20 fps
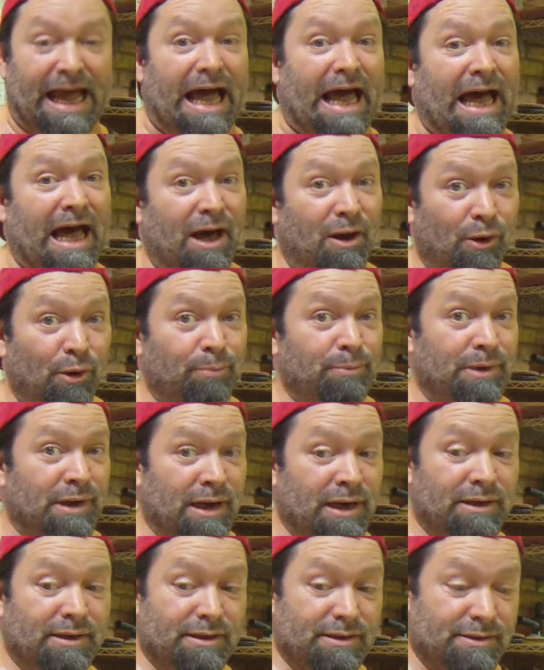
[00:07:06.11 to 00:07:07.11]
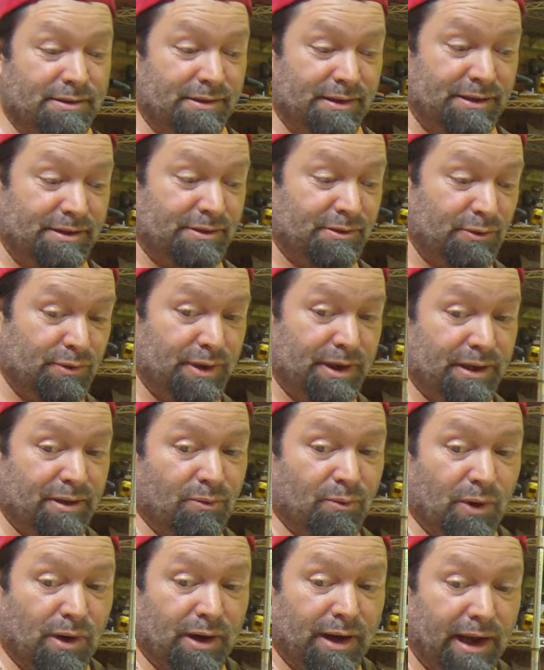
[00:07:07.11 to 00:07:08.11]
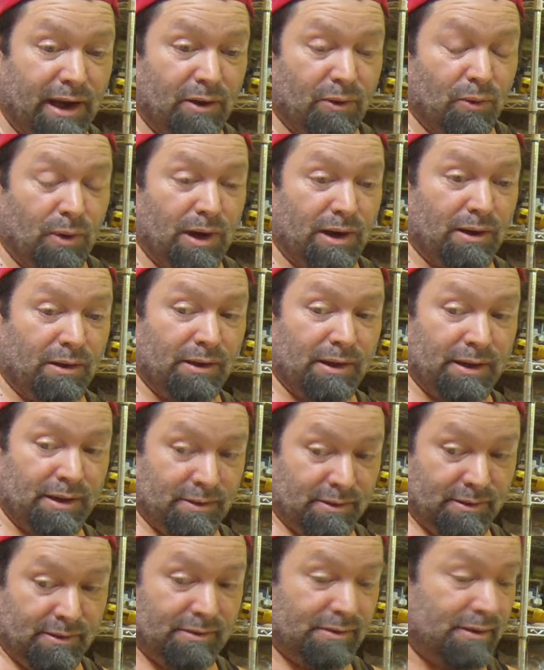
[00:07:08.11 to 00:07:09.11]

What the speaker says: I hope not, because these two need to work out well, and